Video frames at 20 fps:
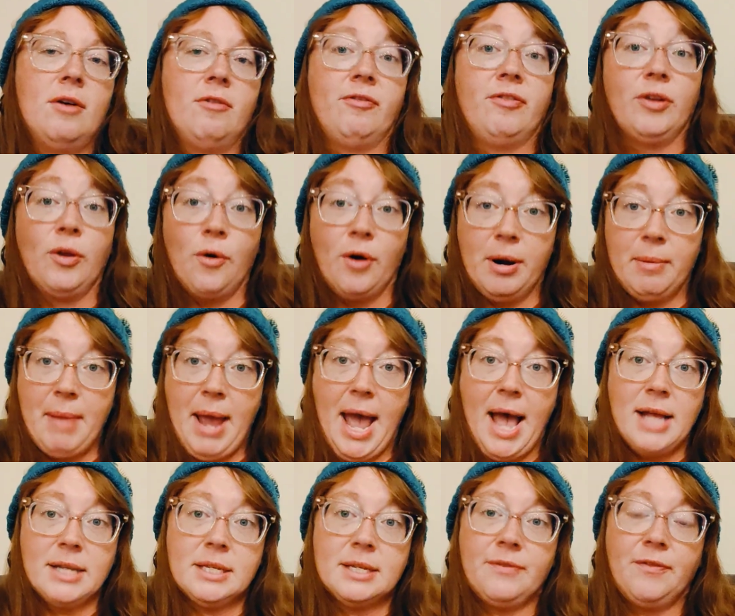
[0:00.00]
floor
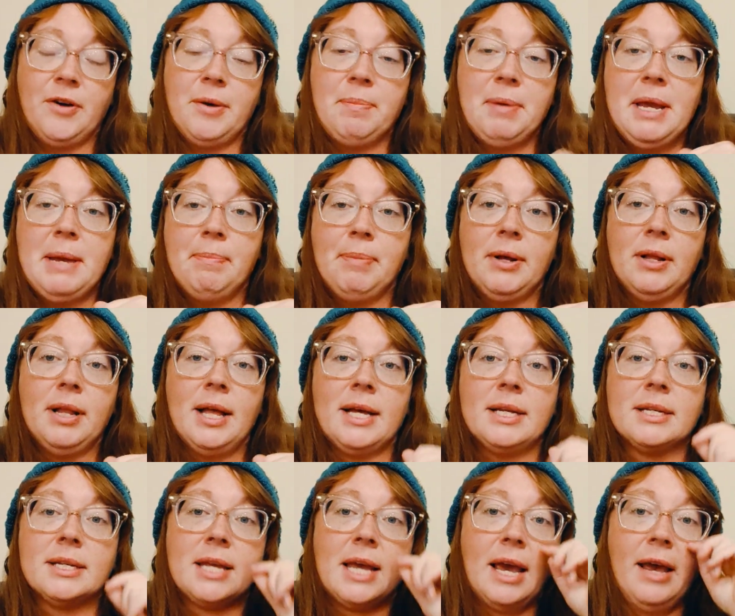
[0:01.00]
mats for people
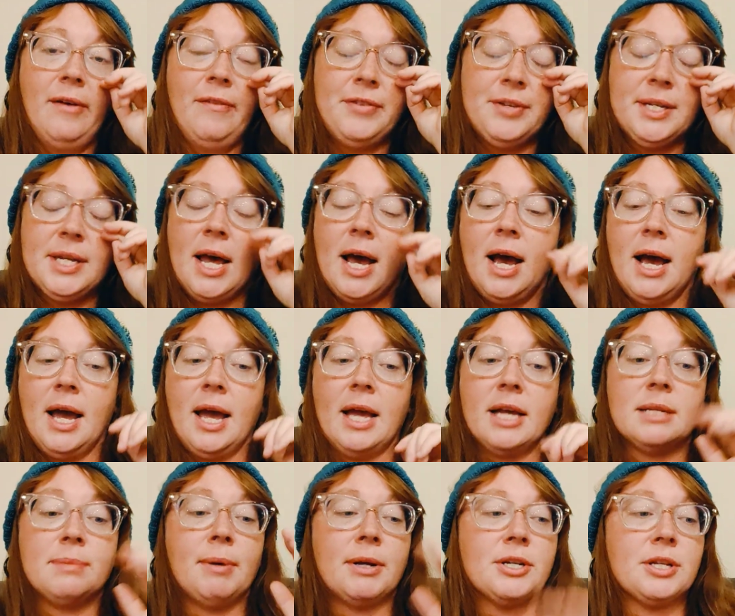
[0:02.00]
as gifts,
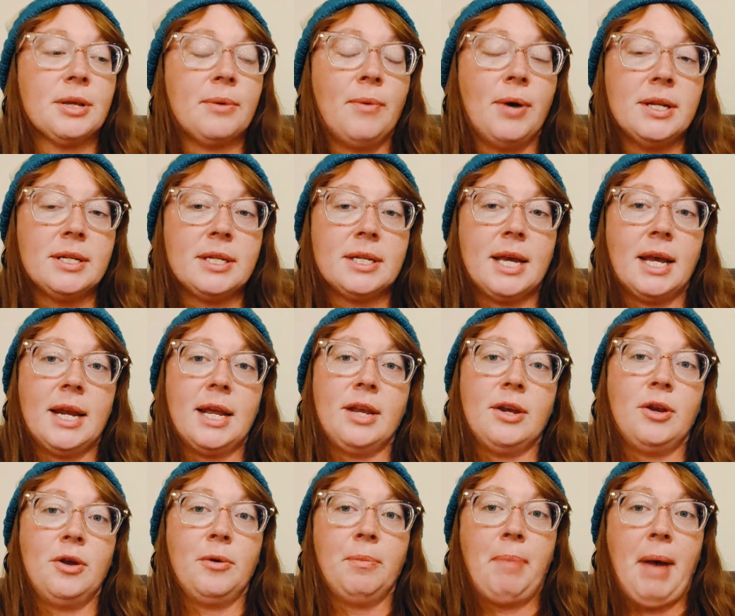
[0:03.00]
especially ones
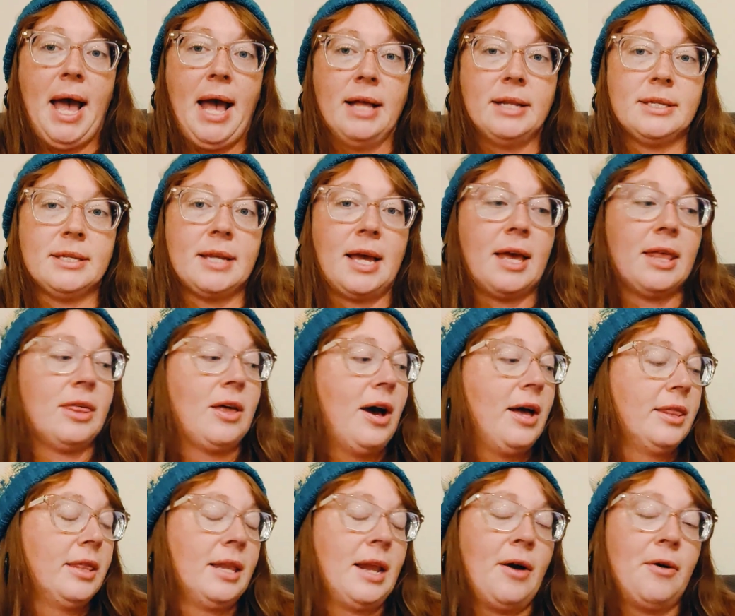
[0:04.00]
getting new pets. I
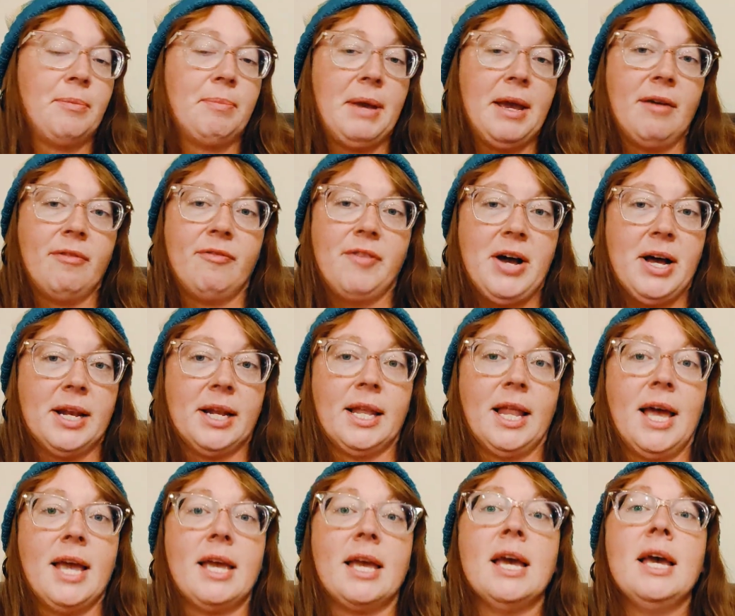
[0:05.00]
thought that would be a fun,
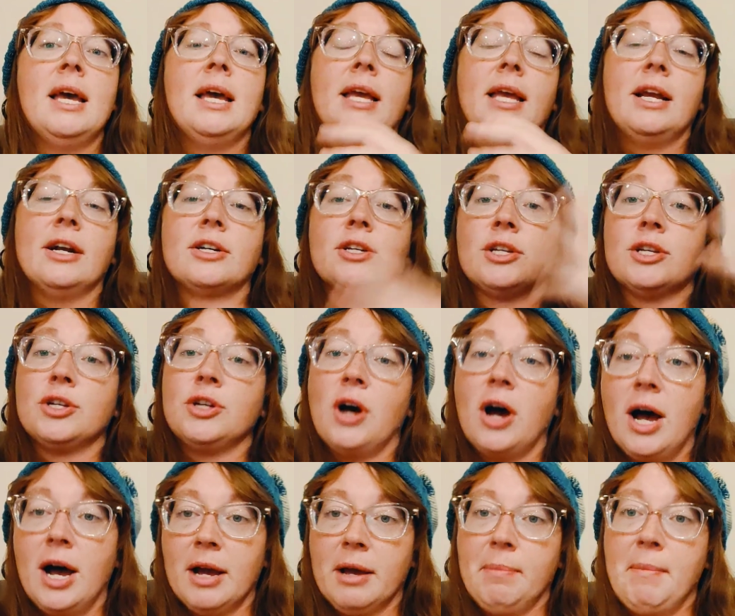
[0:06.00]
like, here's a
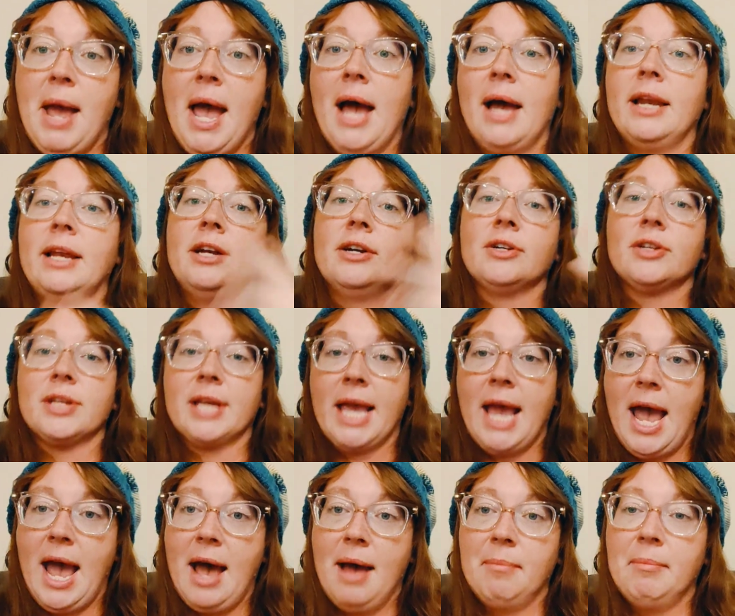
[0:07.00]
dog mat, here's a
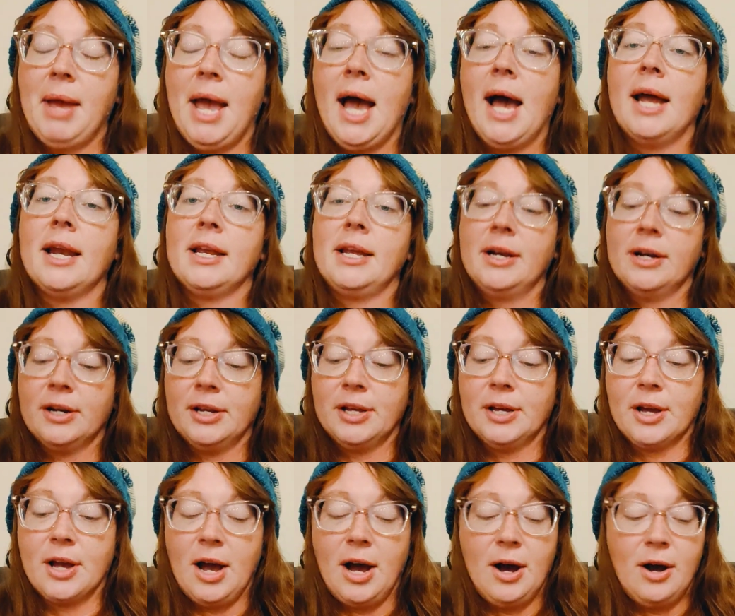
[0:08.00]
cat mat, here
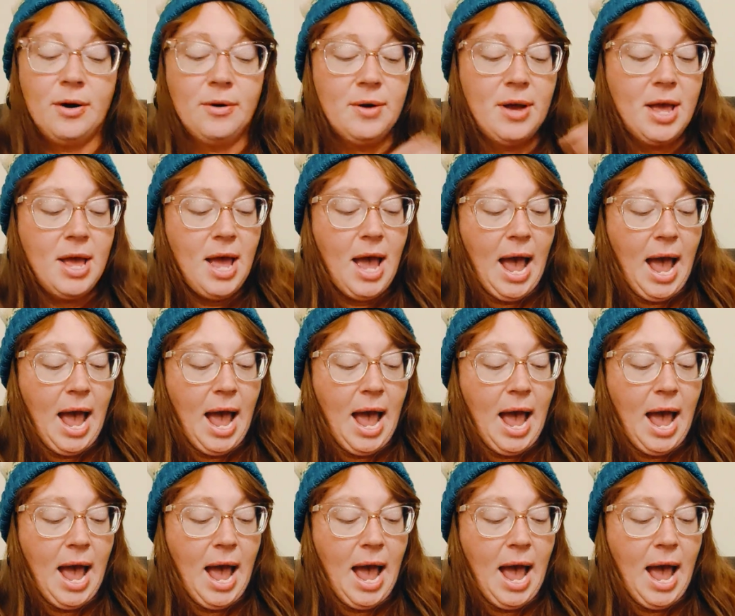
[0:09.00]
you go.